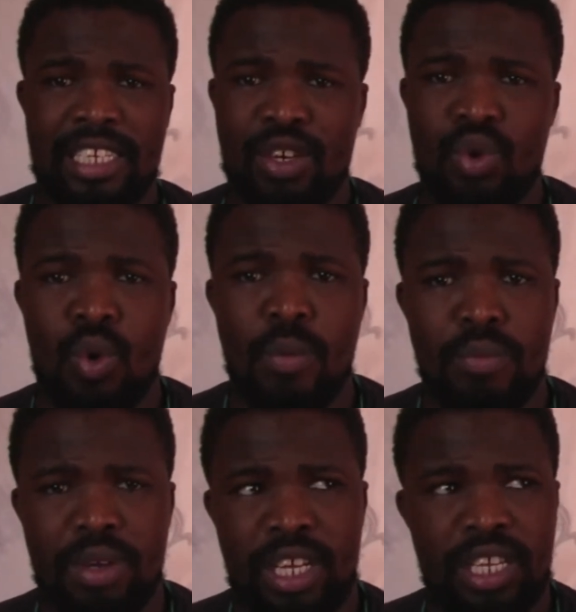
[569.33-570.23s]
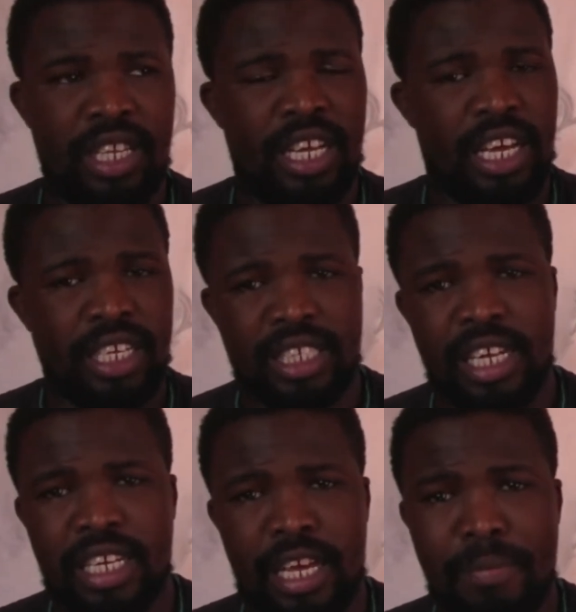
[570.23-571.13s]
at home in the
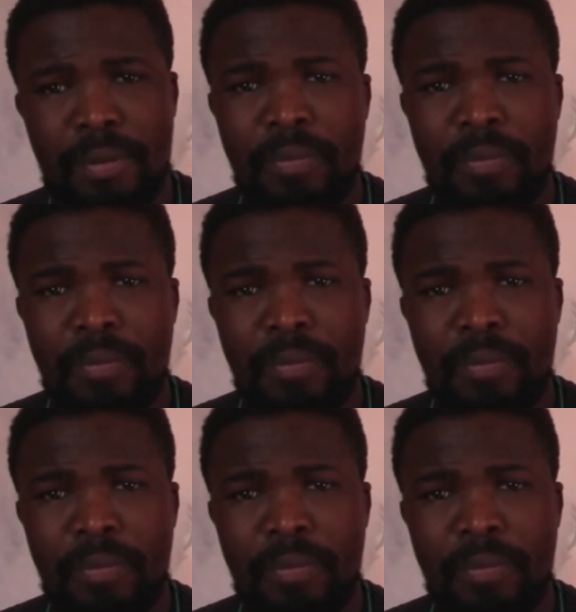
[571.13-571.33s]
Eastern Cape,